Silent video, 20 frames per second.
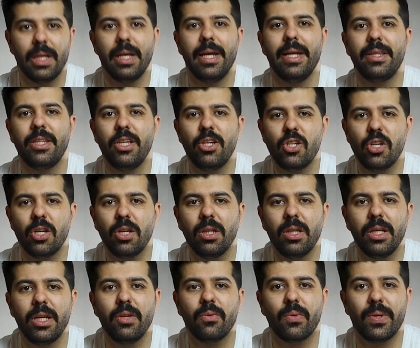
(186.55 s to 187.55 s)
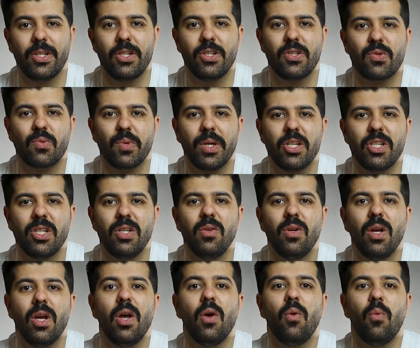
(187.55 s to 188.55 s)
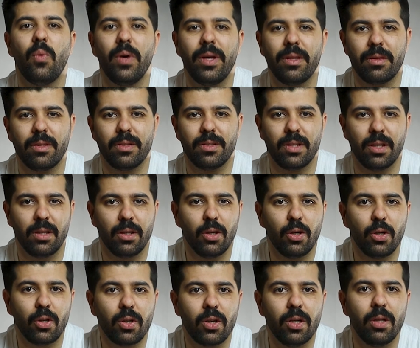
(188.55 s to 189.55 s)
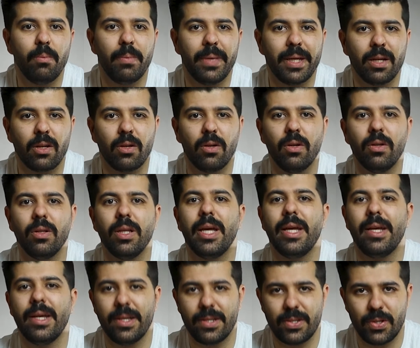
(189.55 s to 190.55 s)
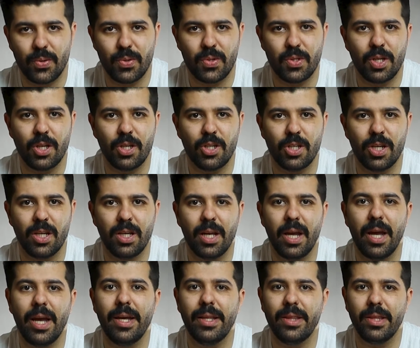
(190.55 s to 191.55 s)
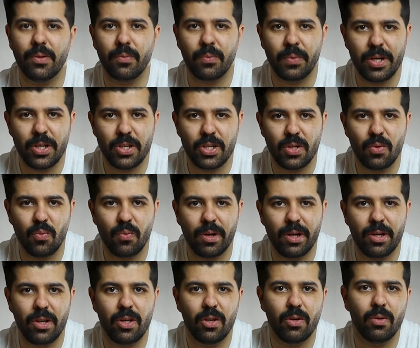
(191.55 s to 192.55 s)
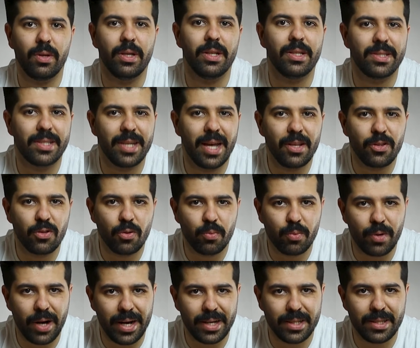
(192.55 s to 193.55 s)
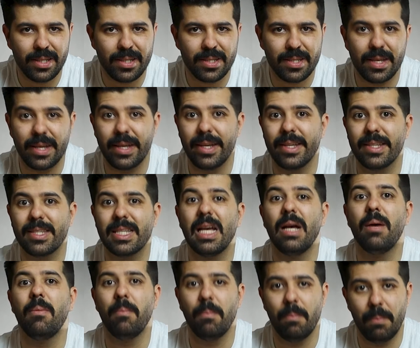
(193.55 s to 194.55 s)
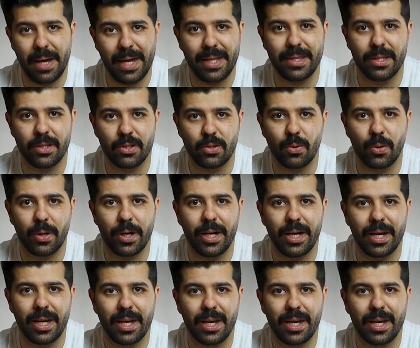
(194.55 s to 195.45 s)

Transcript: Additionally, registration with the local medical association in the region where you intend to practice is mandatory.